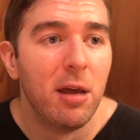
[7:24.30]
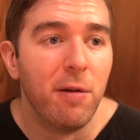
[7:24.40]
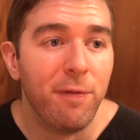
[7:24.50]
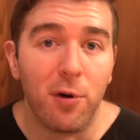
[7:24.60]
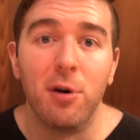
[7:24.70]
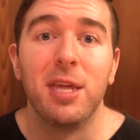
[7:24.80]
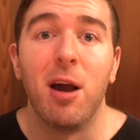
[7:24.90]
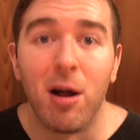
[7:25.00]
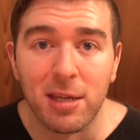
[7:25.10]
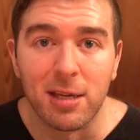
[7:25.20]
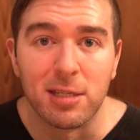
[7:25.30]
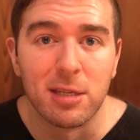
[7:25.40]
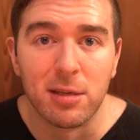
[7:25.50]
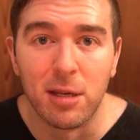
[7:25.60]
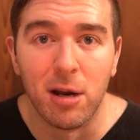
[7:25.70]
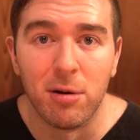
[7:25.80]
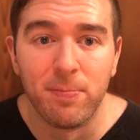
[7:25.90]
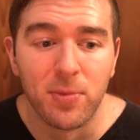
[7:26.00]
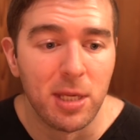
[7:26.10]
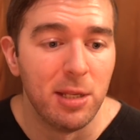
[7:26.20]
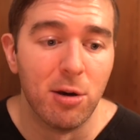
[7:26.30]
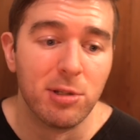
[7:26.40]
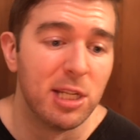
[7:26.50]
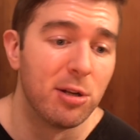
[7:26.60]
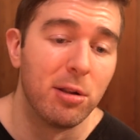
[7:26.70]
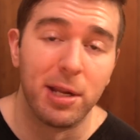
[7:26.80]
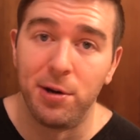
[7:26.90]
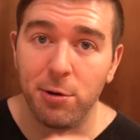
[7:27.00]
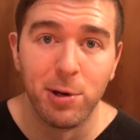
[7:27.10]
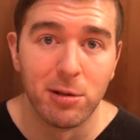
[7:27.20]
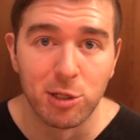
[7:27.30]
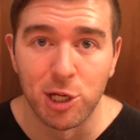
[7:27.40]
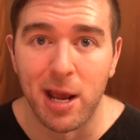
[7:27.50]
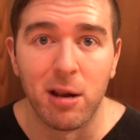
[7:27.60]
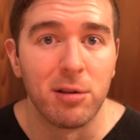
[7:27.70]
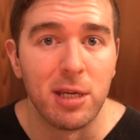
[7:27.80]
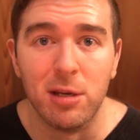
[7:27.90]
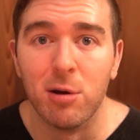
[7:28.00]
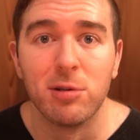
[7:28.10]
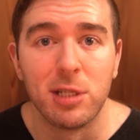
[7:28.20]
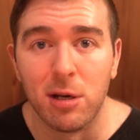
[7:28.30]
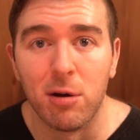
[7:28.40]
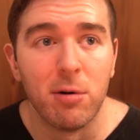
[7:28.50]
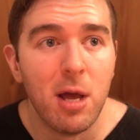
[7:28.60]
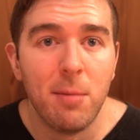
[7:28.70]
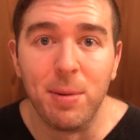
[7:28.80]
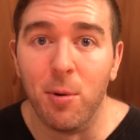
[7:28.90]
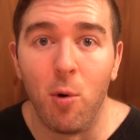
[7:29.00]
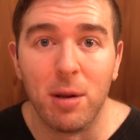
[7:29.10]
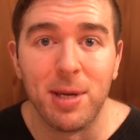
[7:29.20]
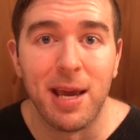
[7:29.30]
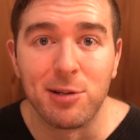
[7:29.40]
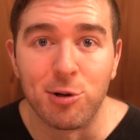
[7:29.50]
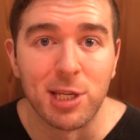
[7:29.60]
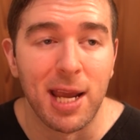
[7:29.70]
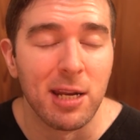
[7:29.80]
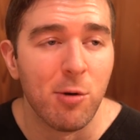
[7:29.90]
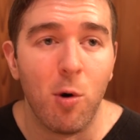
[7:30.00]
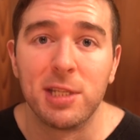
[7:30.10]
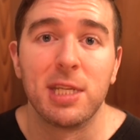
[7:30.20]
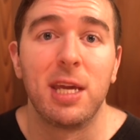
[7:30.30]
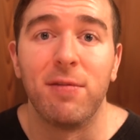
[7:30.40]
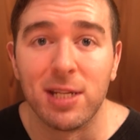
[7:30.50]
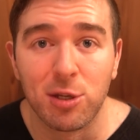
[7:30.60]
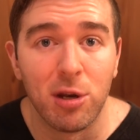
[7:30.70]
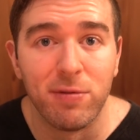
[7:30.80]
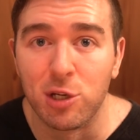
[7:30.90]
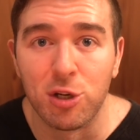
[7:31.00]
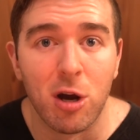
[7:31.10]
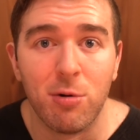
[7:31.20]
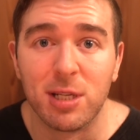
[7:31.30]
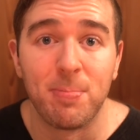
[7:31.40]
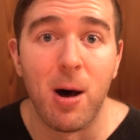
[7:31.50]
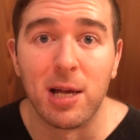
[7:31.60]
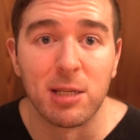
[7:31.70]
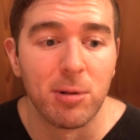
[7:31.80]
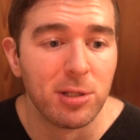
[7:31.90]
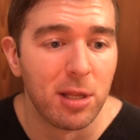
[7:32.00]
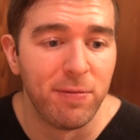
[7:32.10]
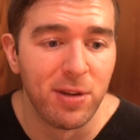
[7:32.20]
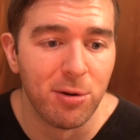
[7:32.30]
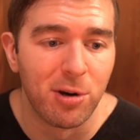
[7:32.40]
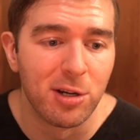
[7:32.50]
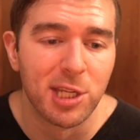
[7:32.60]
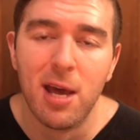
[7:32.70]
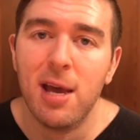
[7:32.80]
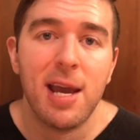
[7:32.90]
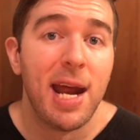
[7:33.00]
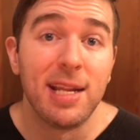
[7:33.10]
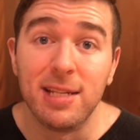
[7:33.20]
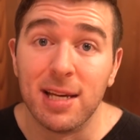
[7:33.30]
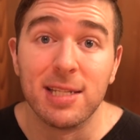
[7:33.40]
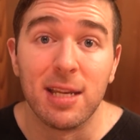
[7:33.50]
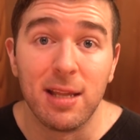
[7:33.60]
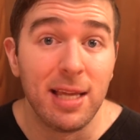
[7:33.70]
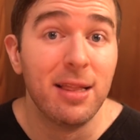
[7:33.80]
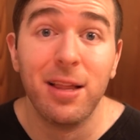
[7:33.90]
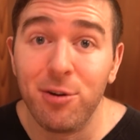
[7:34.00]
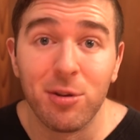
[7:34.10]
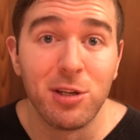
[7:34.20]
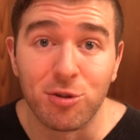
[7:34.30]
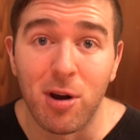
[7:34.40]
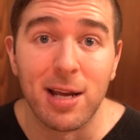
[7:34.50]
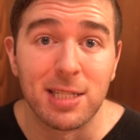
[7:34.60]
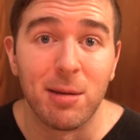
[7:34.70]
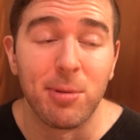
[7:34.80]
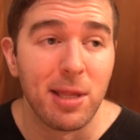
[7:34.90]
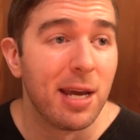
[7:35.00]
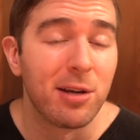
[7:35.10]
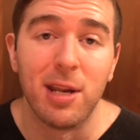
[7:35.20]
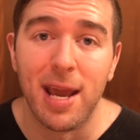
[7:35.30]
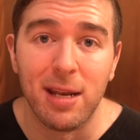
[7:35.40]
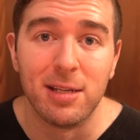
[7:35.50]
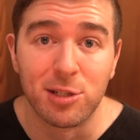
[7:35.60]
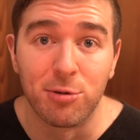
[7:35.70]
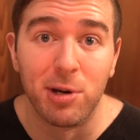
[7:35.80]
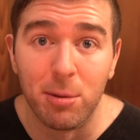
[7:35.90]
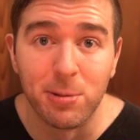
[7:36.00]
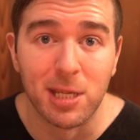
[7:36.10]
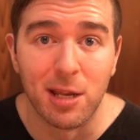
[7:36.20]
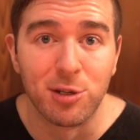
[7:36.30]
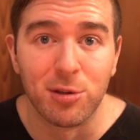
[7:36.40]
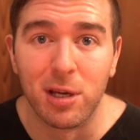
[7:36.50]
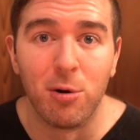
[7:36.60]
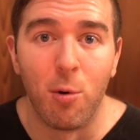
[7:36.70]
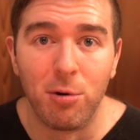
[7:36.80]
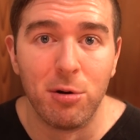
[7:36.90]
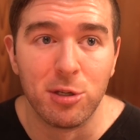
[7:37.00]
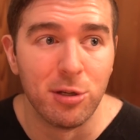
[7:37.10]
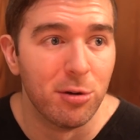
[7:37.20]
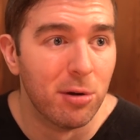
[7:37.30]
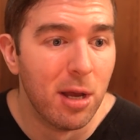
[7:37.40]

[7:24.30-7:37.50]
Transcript: for the audience, you know? He knows he's on Larry Wheel's channel. He knows, you know, people want to be entertained. He wants to give as good of a show as possible to the viewers. And he does, he literally tries something that could end his career potentially in order to,